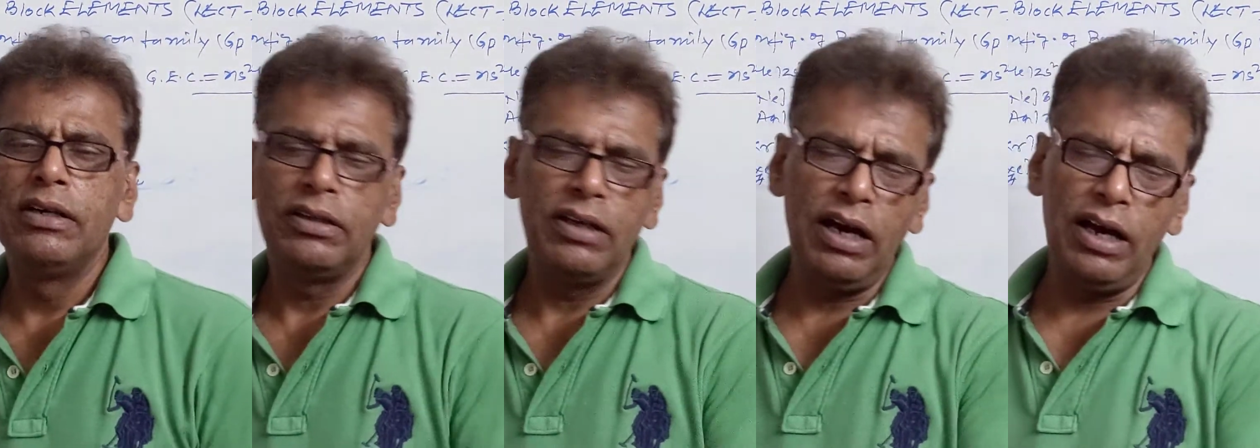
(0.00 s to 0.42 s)

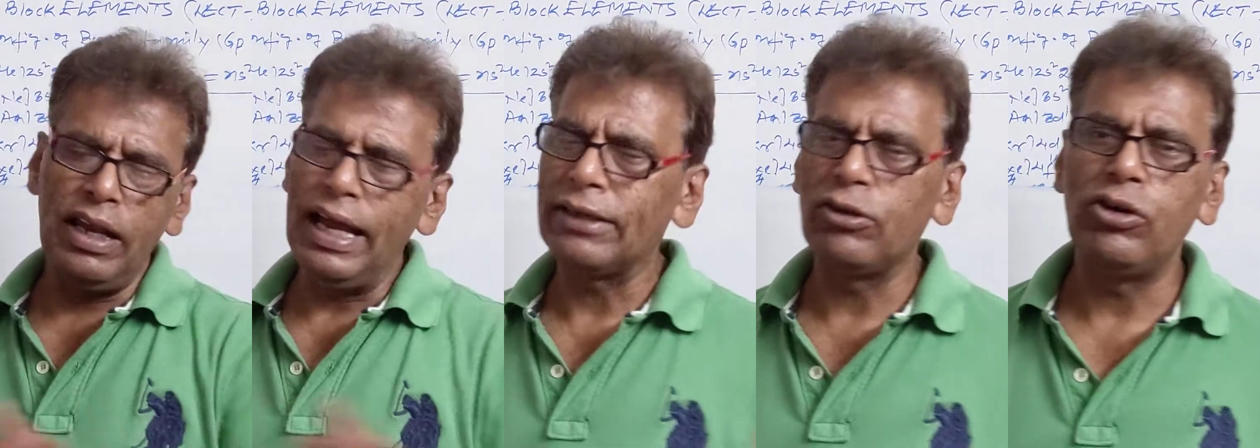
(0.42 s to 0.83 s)

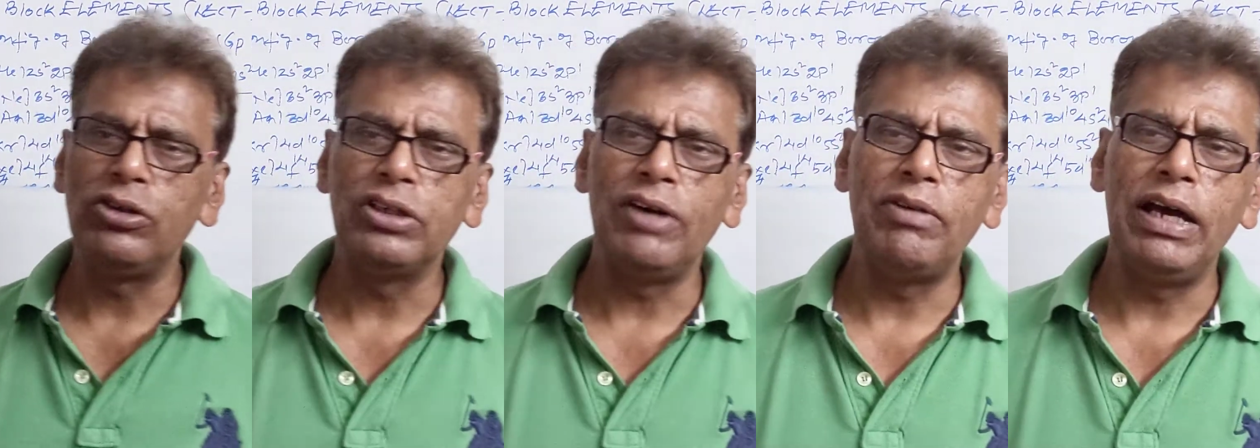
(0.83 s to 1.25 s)

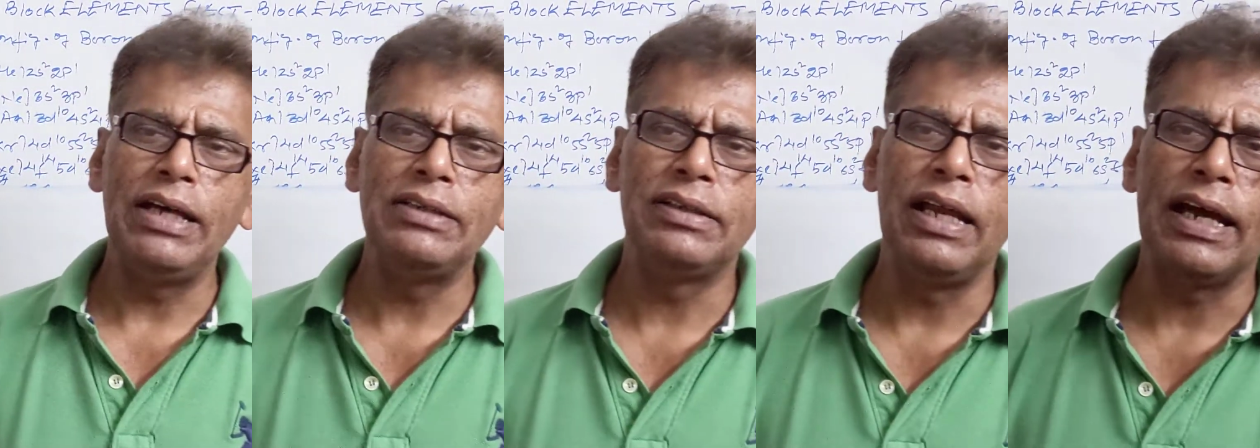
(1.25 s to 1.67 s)
the
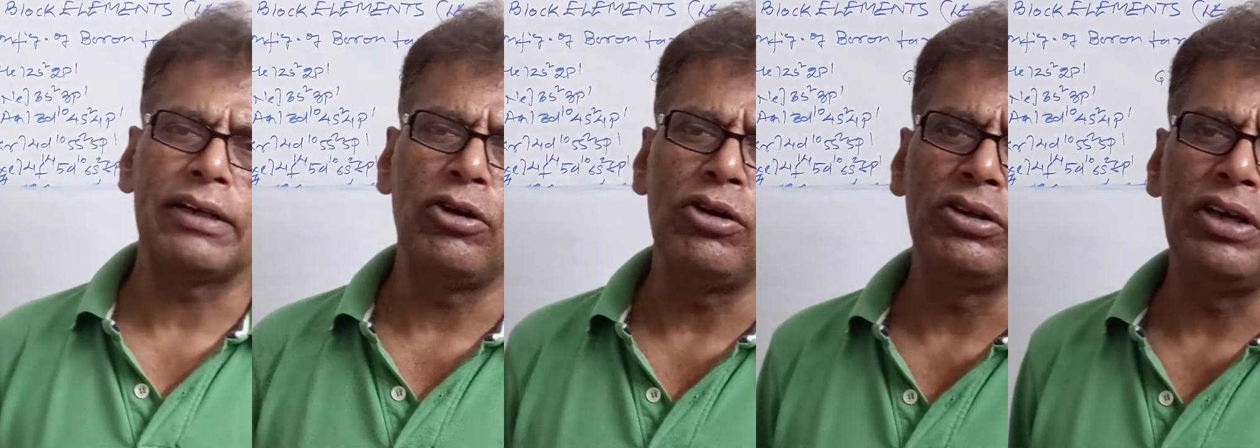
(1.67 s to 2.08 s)
valence
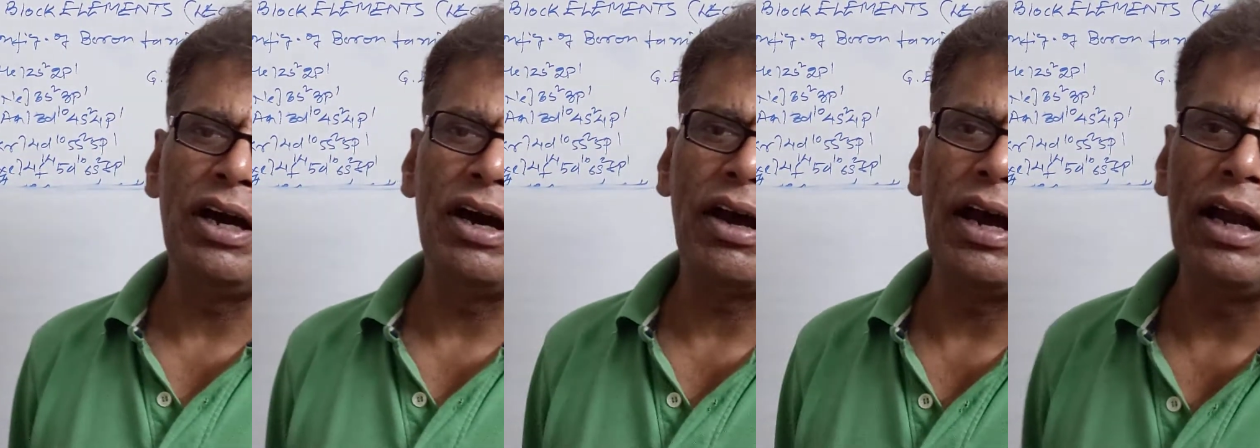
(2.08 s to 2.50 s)
electron, they
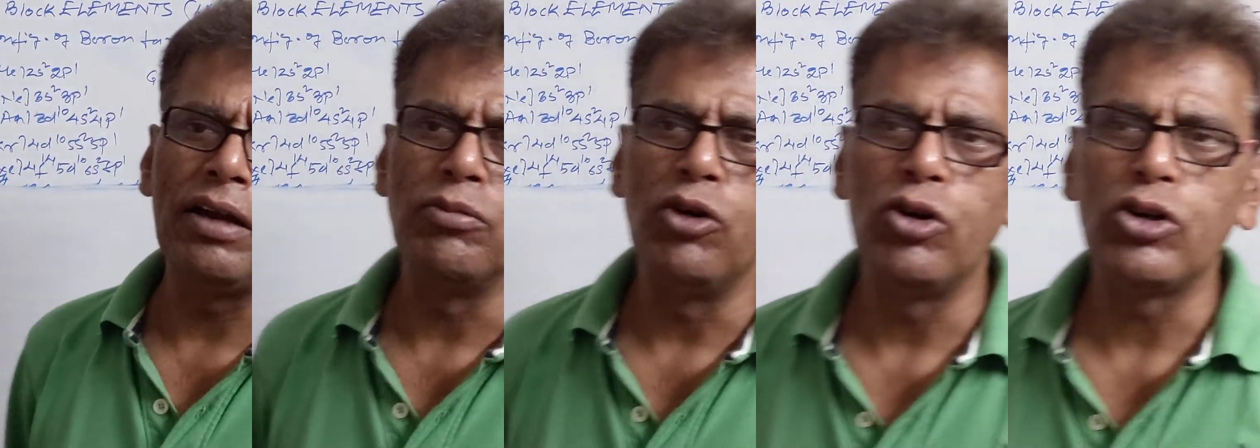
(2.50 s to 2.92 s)
are
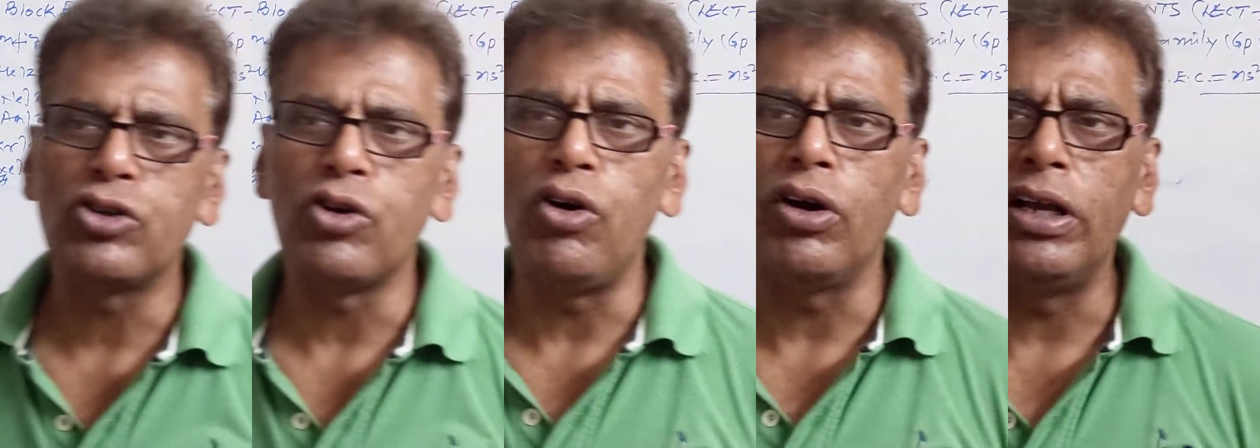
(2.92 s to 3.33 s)
held more
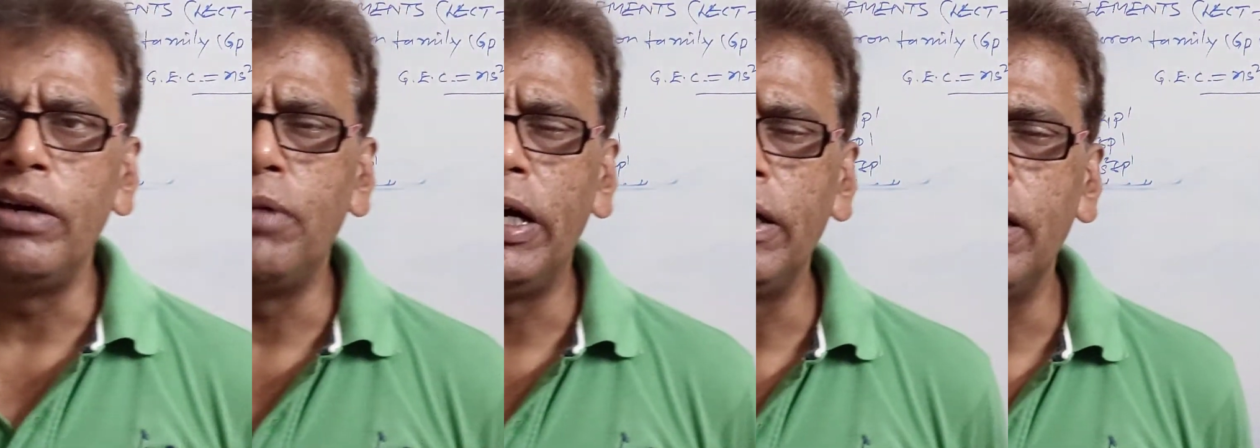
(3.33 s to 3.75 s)
strongly
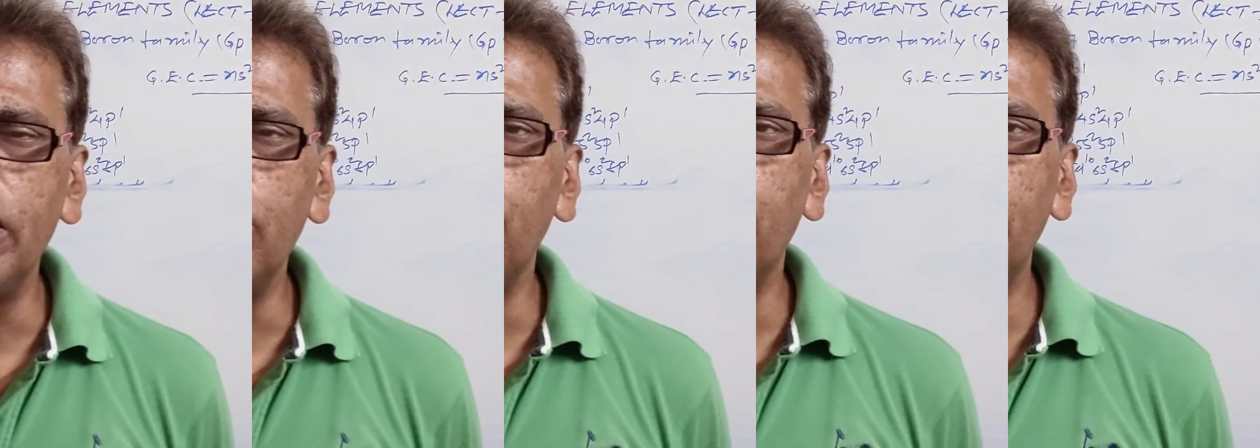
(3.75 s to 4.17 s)
by the
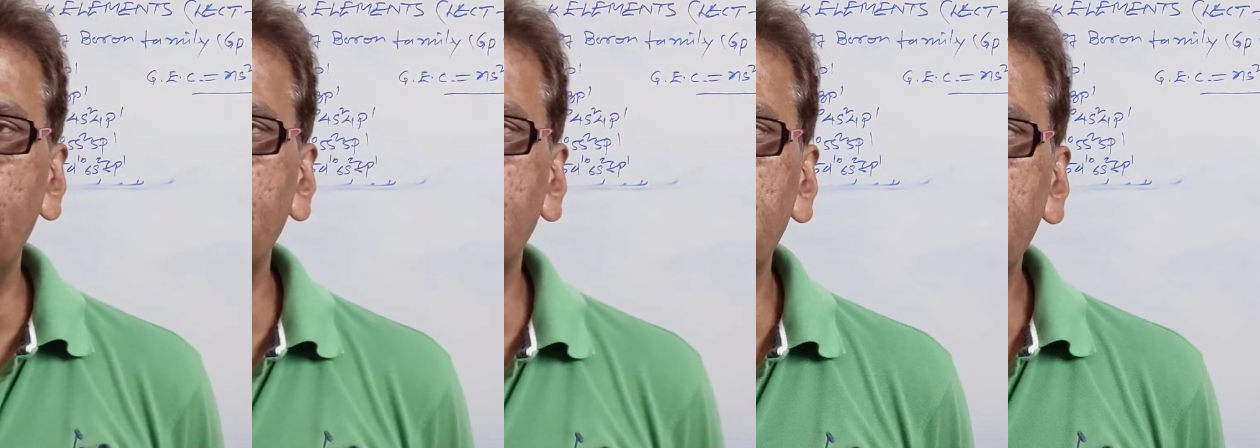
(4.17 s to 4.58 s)

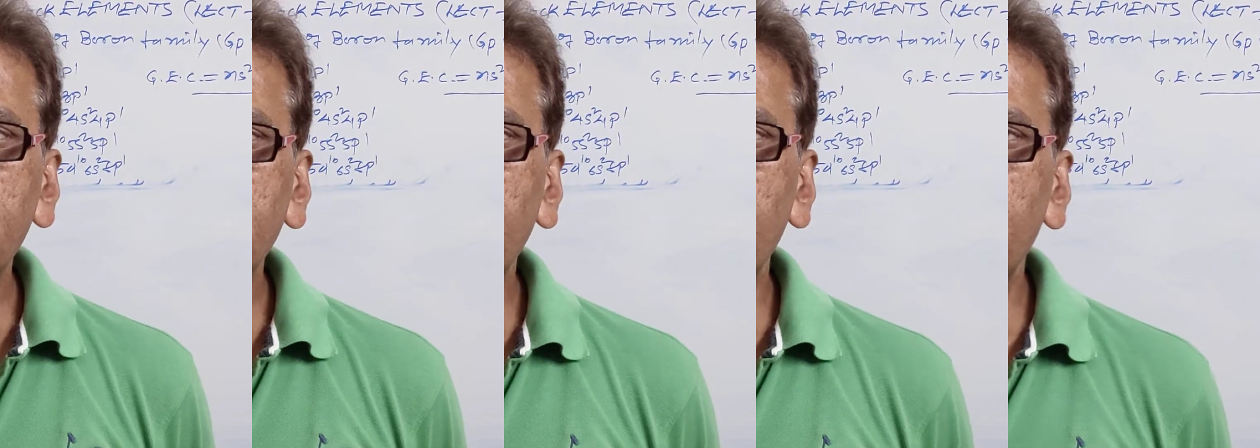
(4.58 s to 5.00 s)
nucleus,
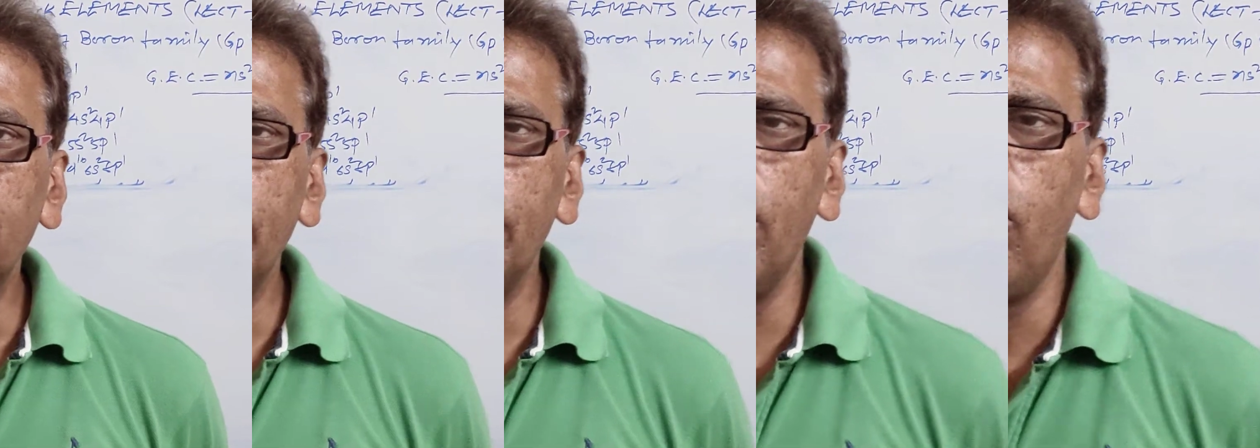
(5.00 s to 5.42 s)
so
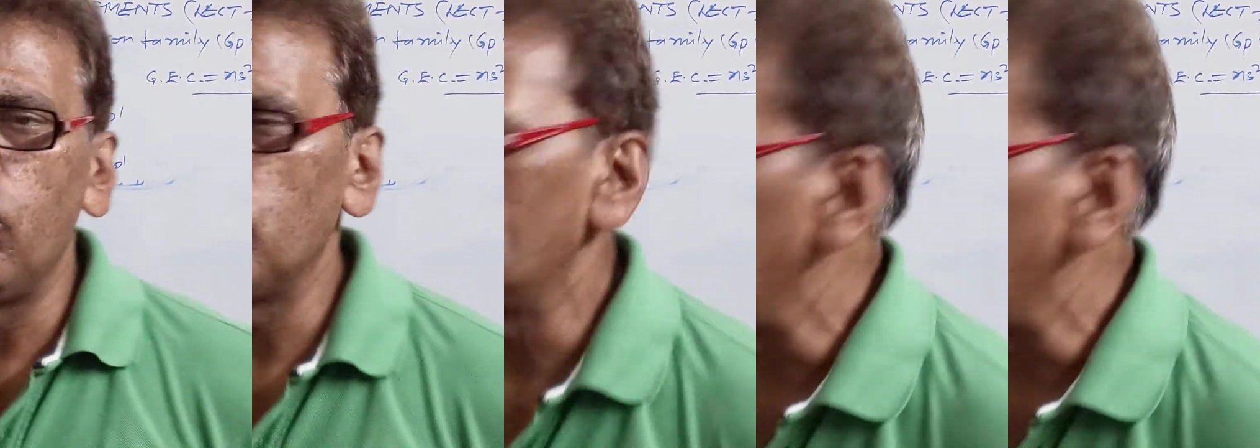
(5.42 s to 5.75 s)
their loss